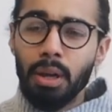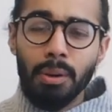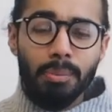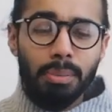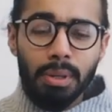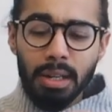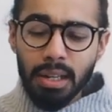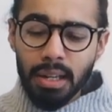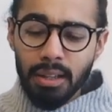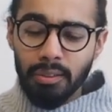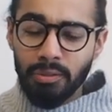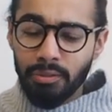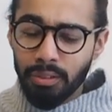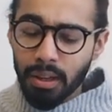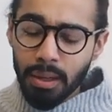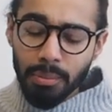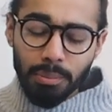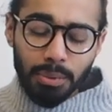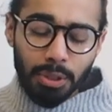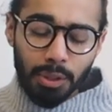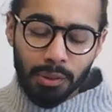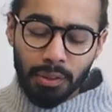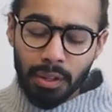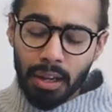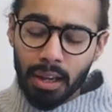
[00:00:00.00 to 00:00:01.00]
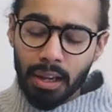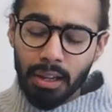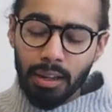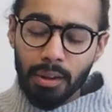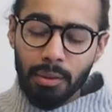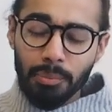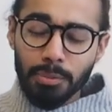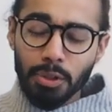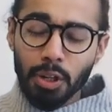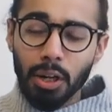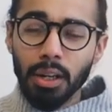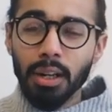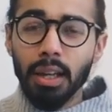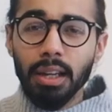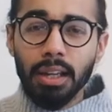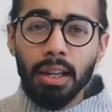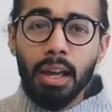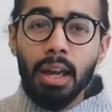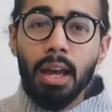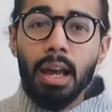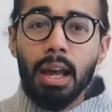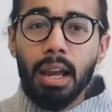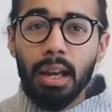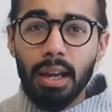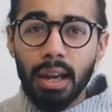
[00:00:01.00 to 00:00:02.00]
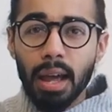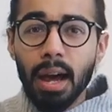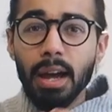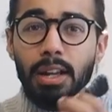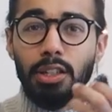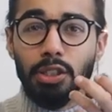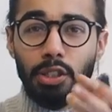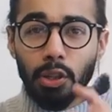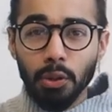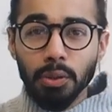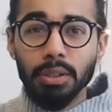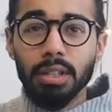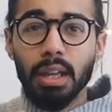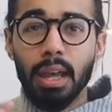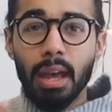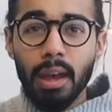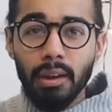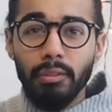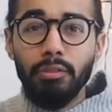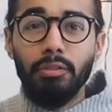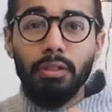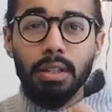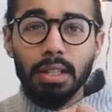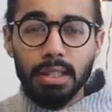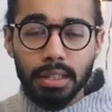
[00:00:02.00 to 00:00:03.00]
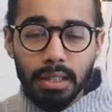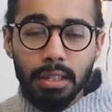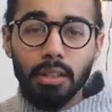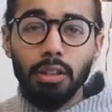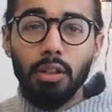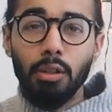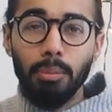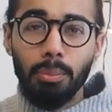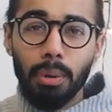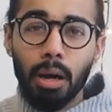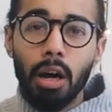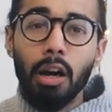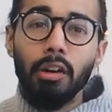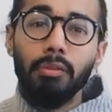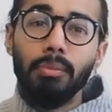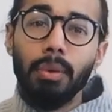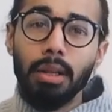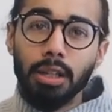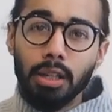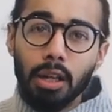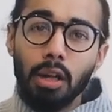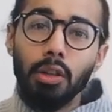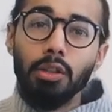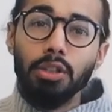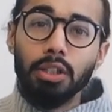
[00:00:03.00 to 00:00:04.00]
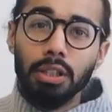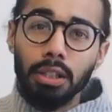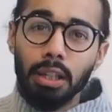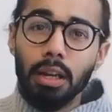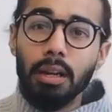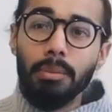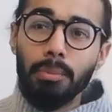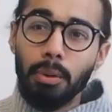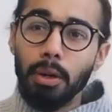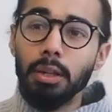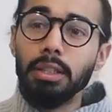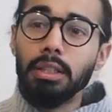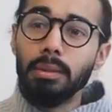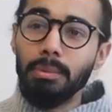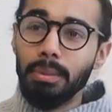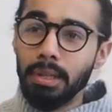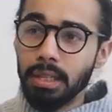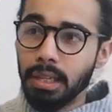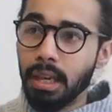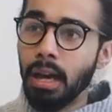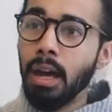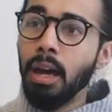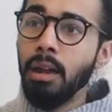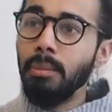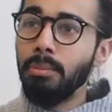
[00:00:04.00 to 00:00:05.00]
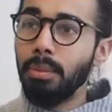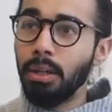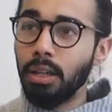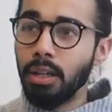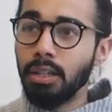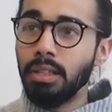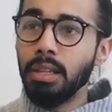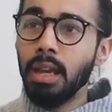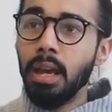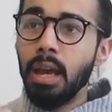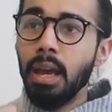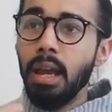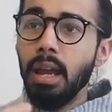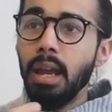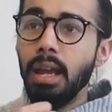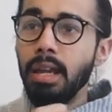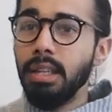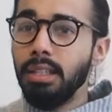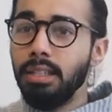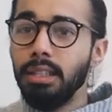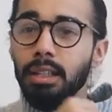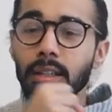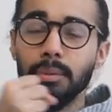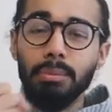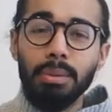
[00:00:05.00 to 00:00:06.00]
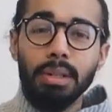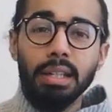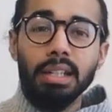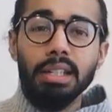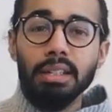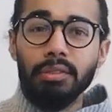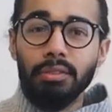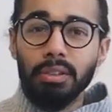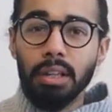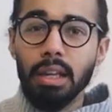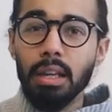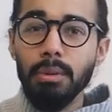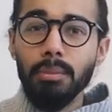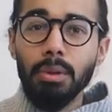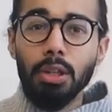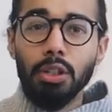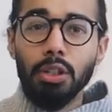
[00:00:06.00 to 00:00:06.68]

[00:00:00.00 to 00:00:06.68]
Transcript: completely flipped on that, and I'm trying to like latch on to every single part of my culture that I possibly can, because it's a completely different